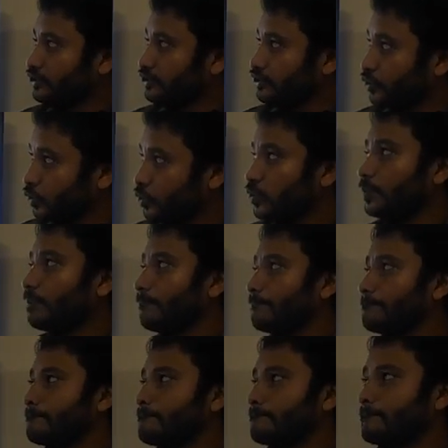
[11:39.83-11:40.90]
two
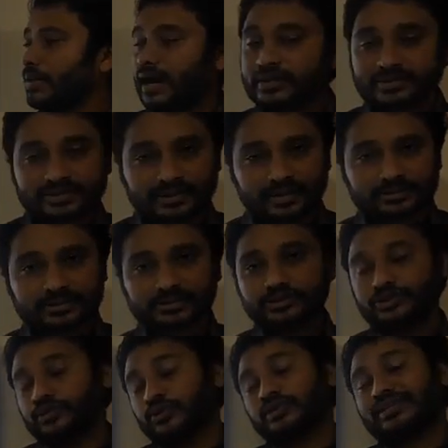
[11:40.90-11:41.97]
persons,
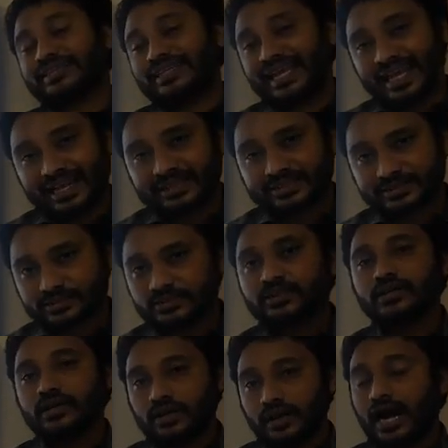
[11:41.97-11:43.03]
two things
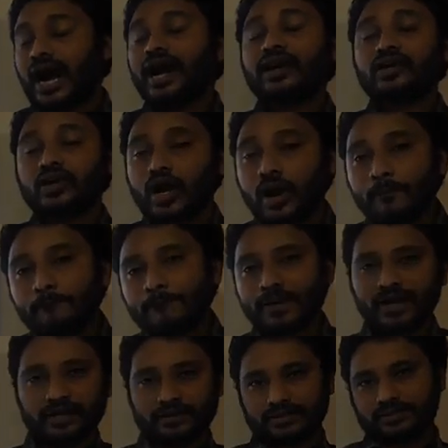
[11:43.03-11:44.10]
are
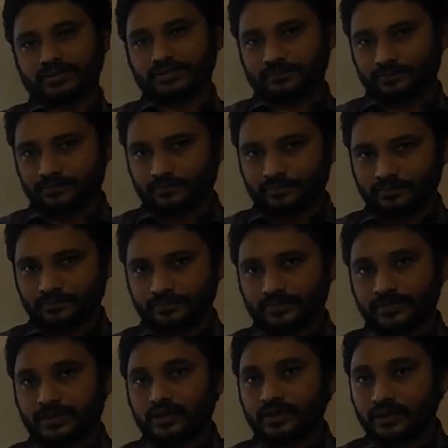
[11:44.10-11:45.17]
compared,
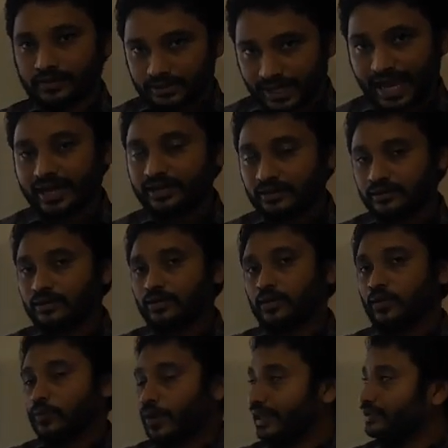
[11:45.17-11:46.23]
then
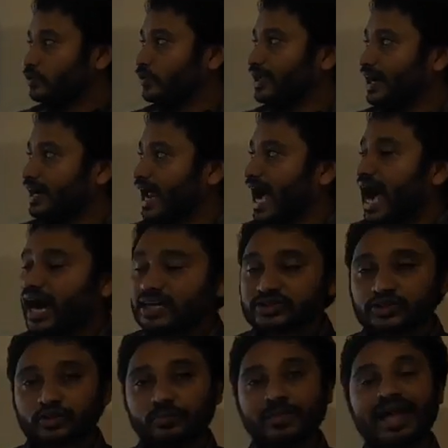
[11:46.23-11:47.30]
when we are
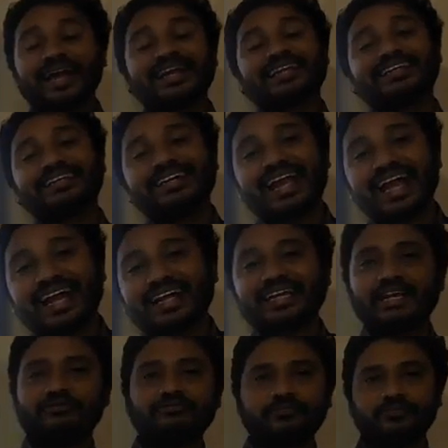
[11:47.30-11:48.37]
asked to make it
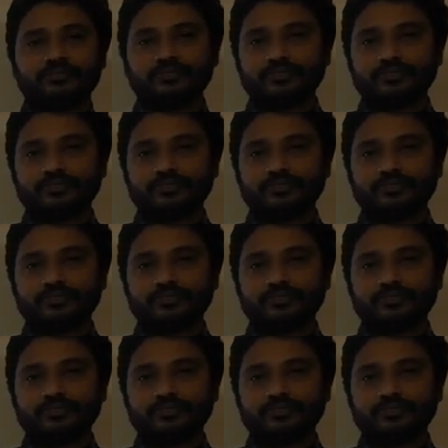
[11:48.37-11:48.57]
negative,